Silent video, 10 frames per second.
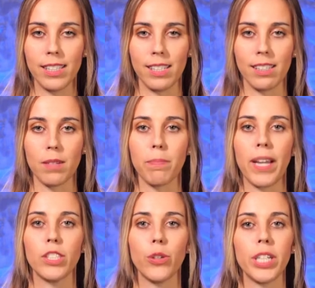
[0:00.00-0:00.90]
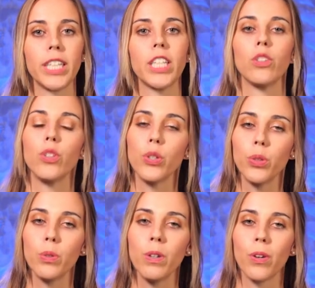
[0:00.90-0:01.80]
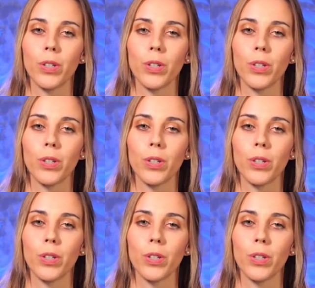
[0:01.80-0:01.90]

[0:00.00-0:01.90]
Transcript: season by donating new